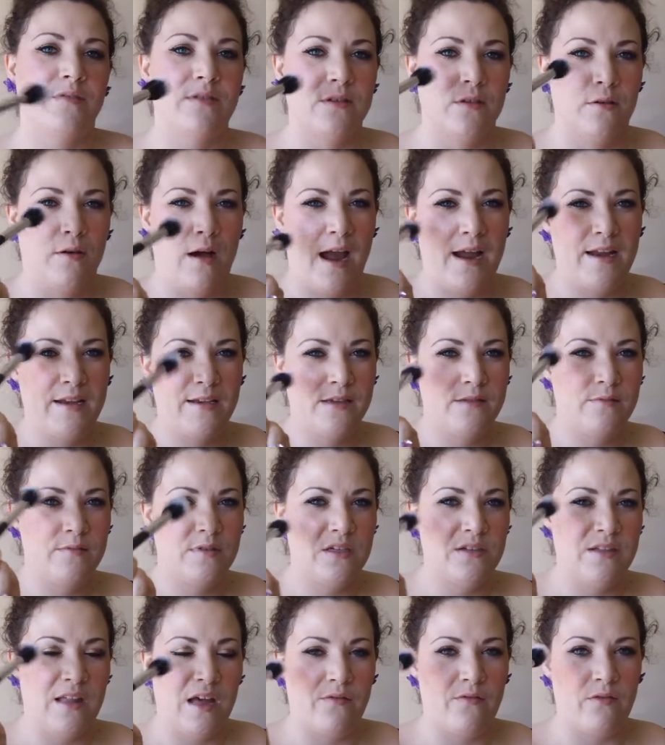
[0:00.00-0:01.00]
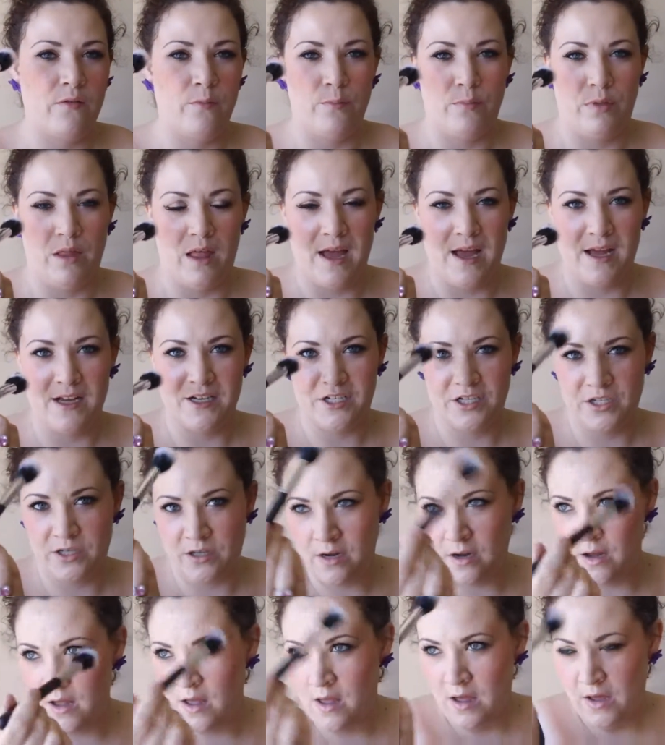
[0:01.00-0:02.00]
so I do that for
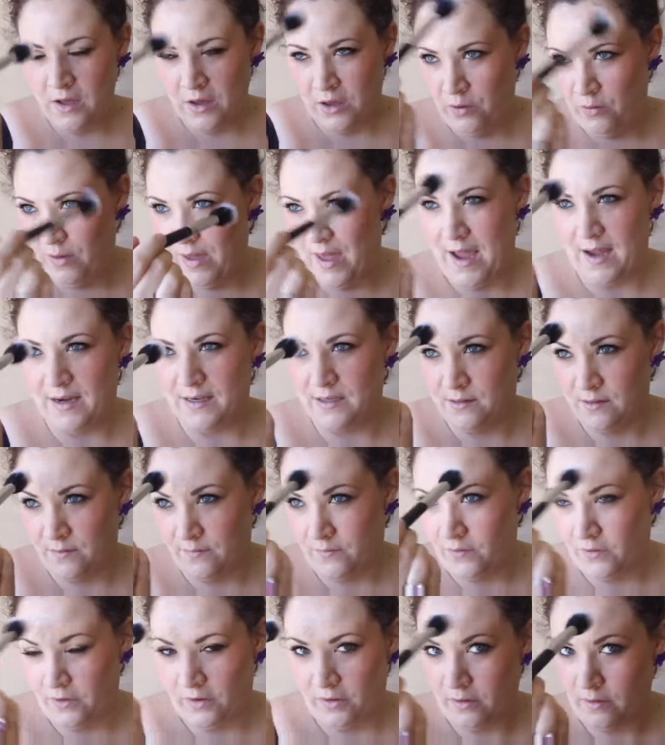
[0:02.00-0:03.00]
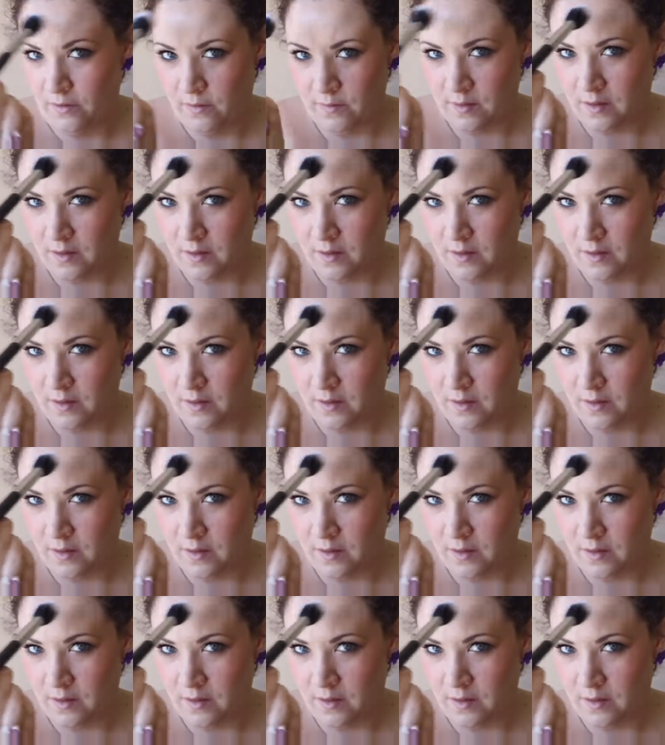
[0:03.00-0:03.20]
blush. You can do it for